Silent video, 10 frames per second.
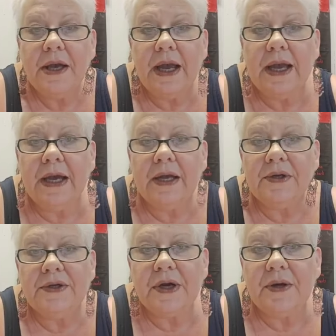
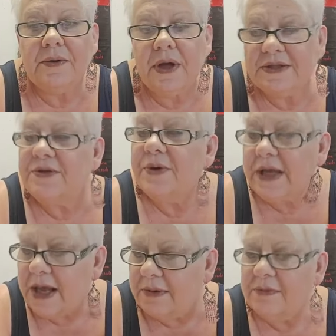And so
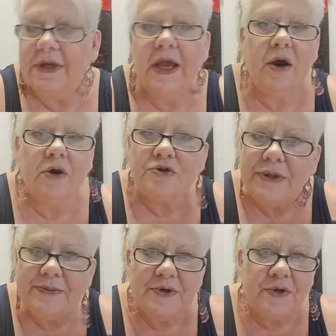again, our
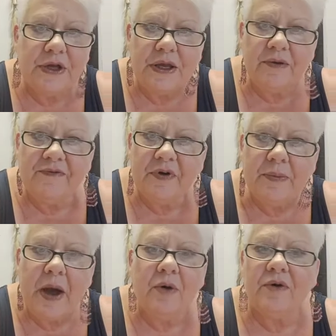dreams are going to get very
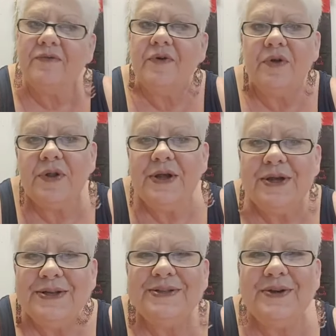powerful.
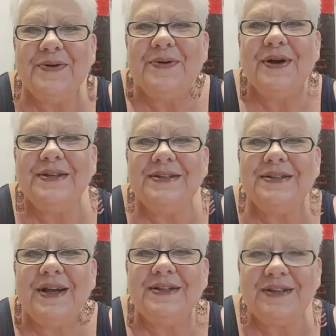So
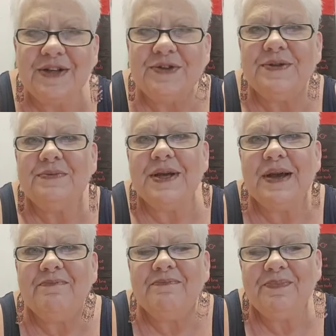schedule some
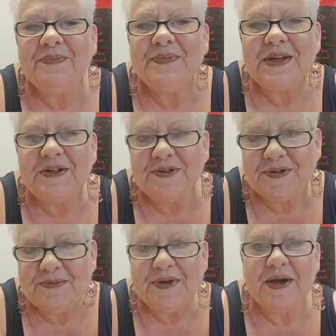time,
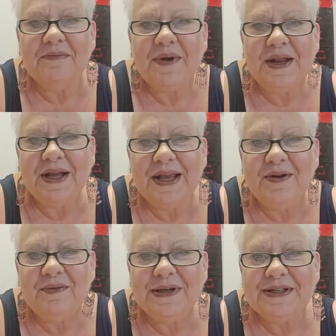and I
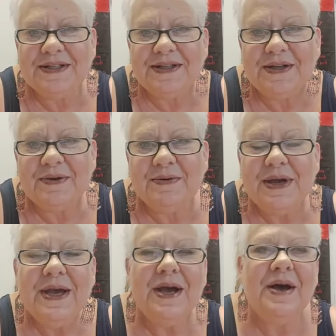can't wait to see you.
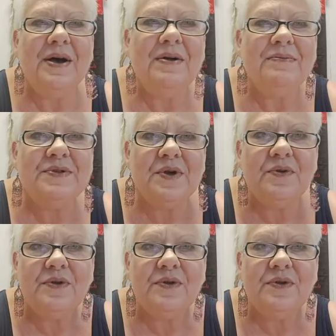So